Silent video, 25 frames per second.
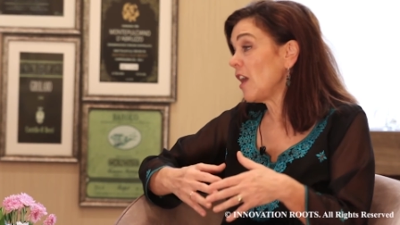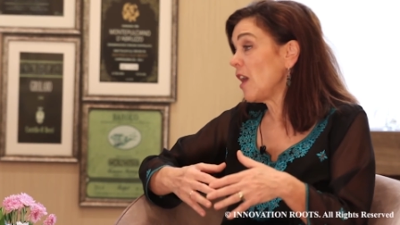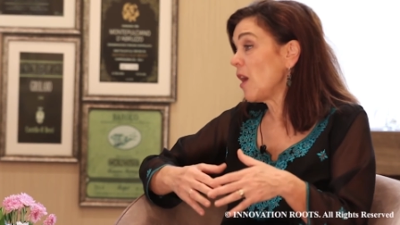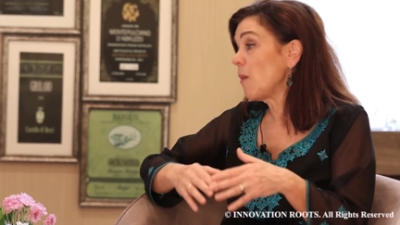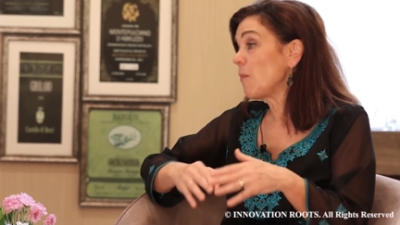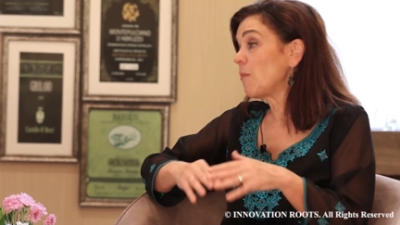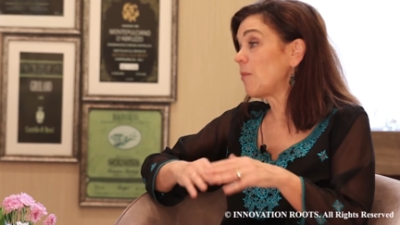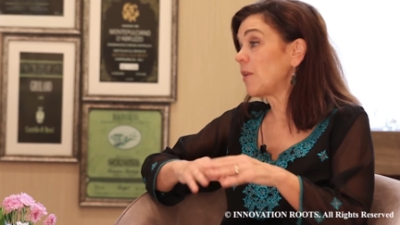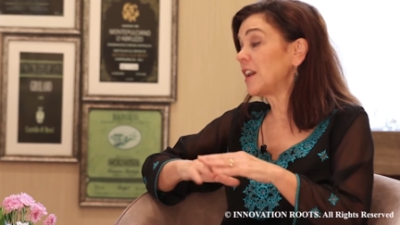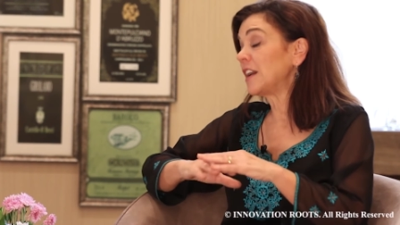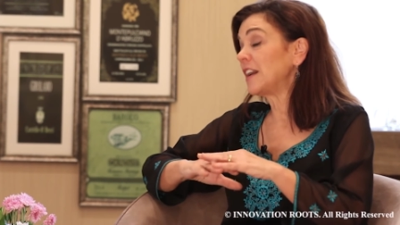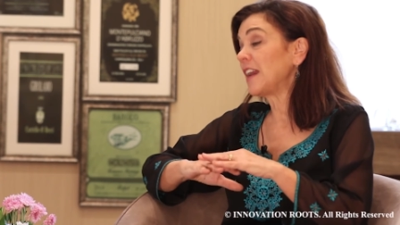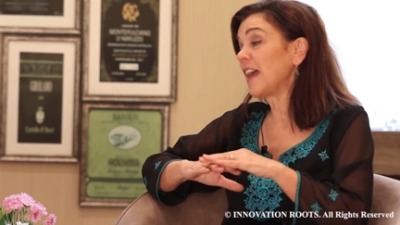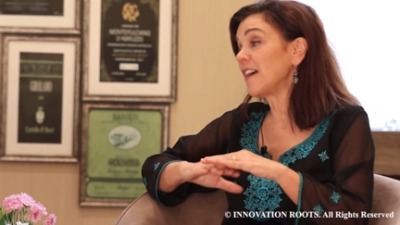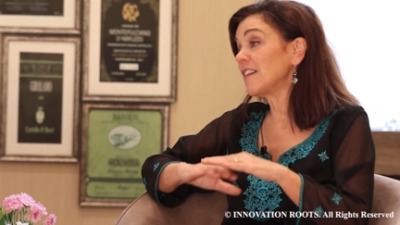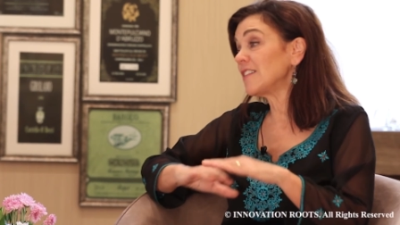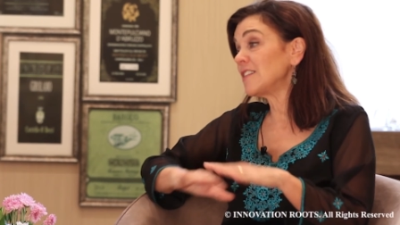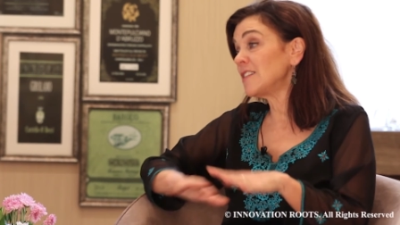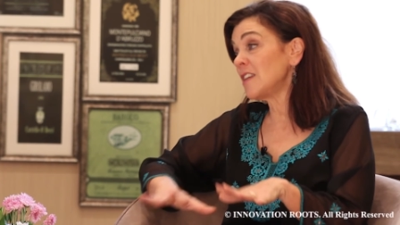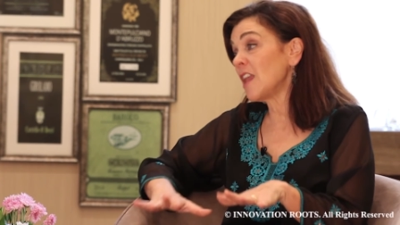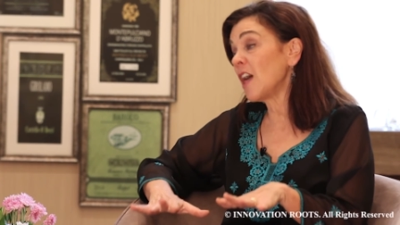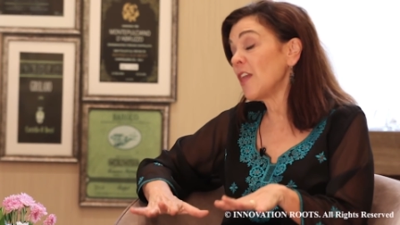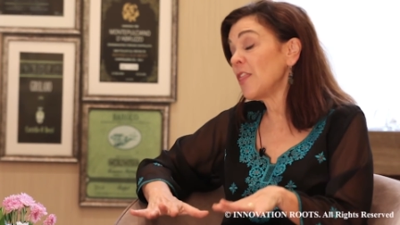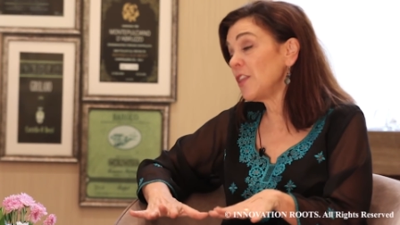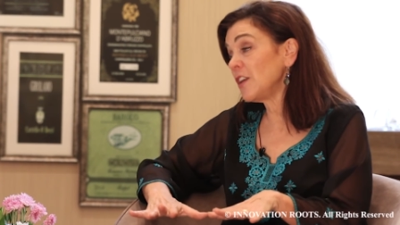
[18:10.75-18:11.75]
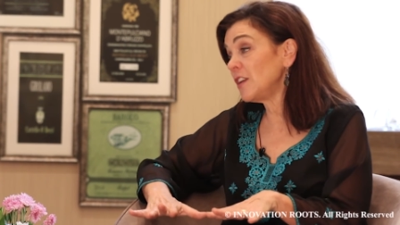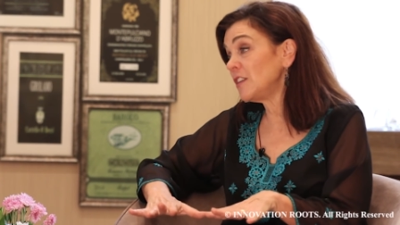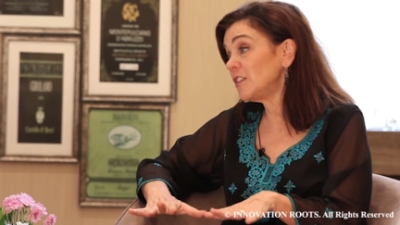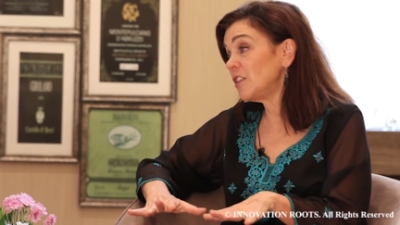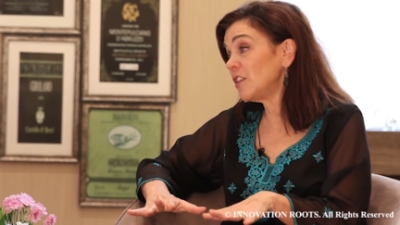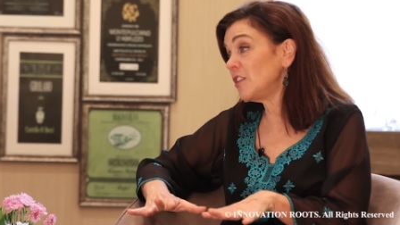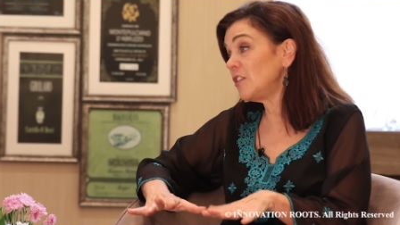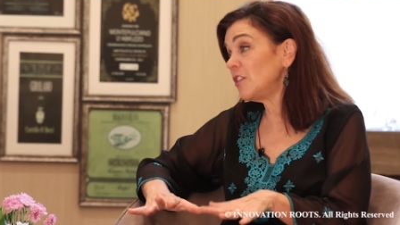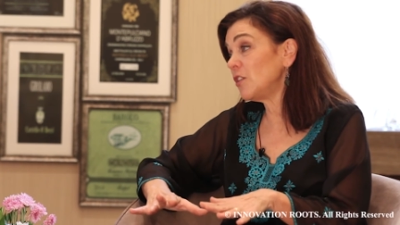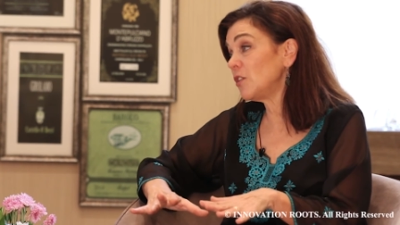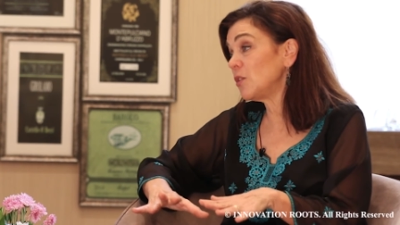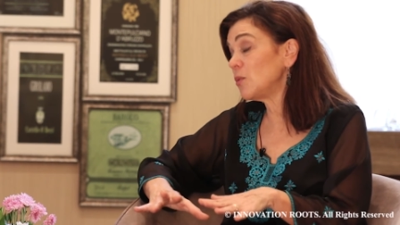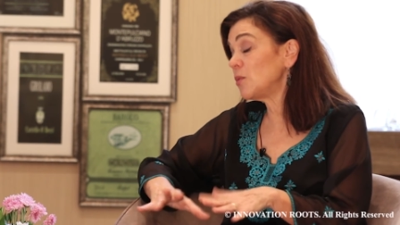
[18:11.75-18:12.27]
but it has nothing to
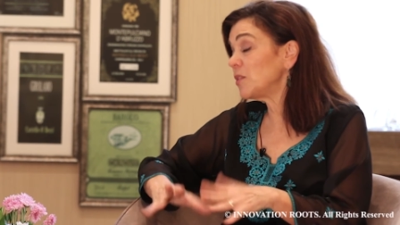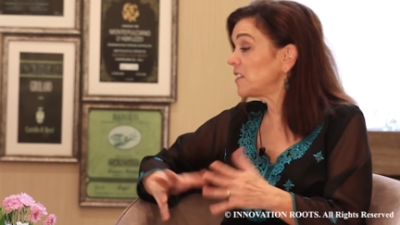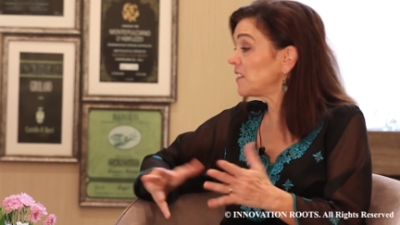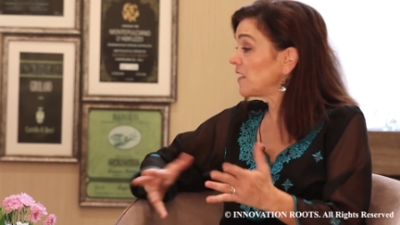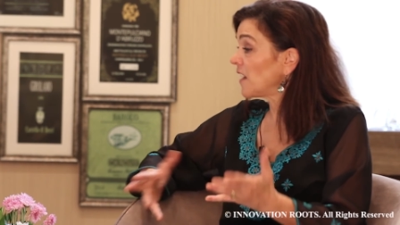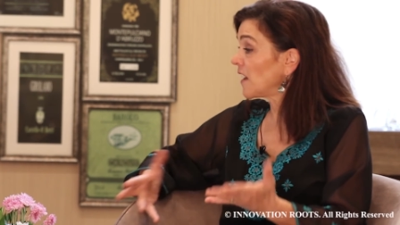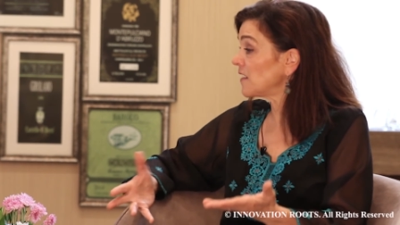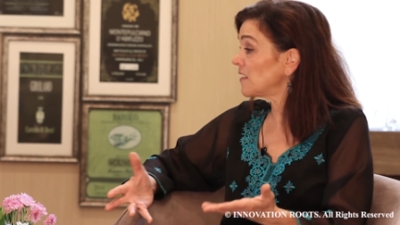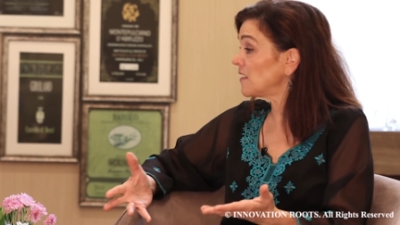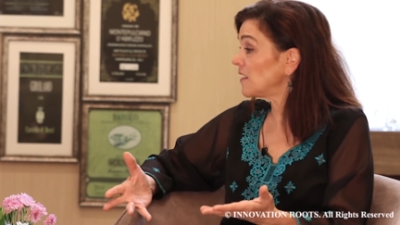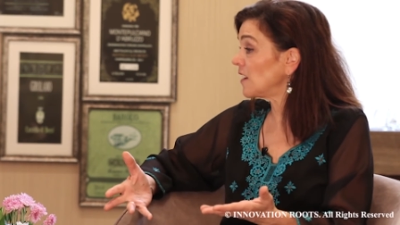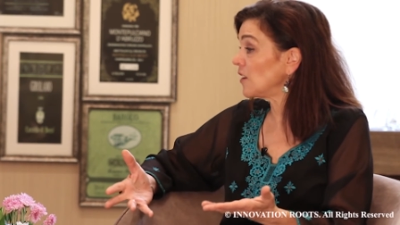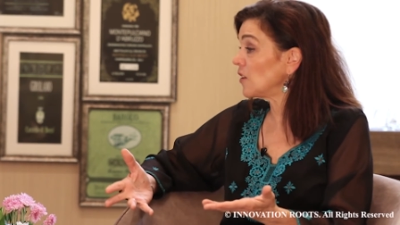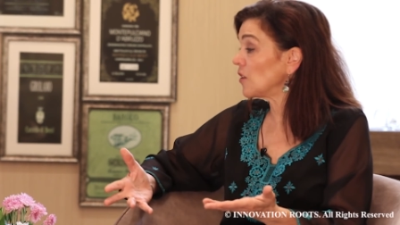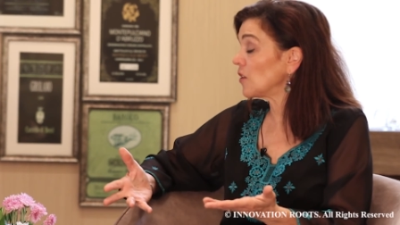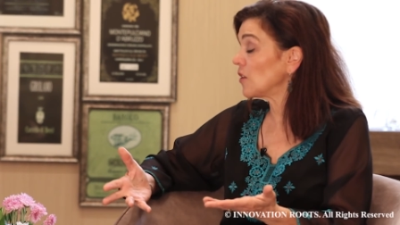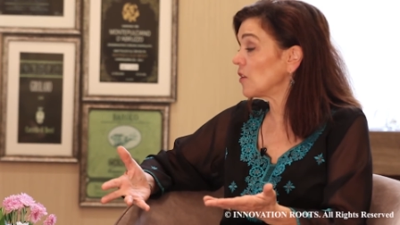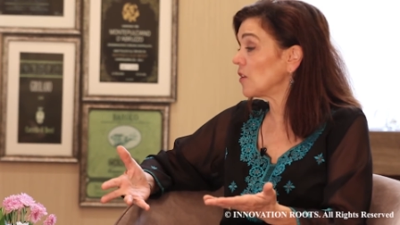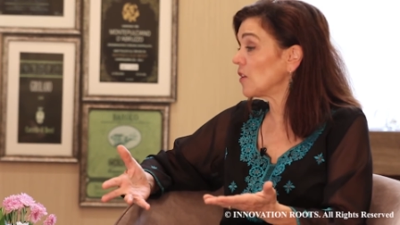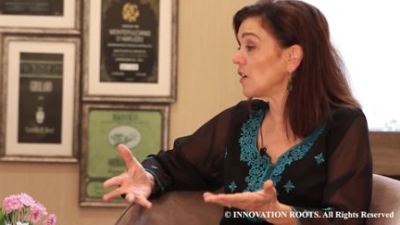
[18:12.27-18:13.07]
do with testing your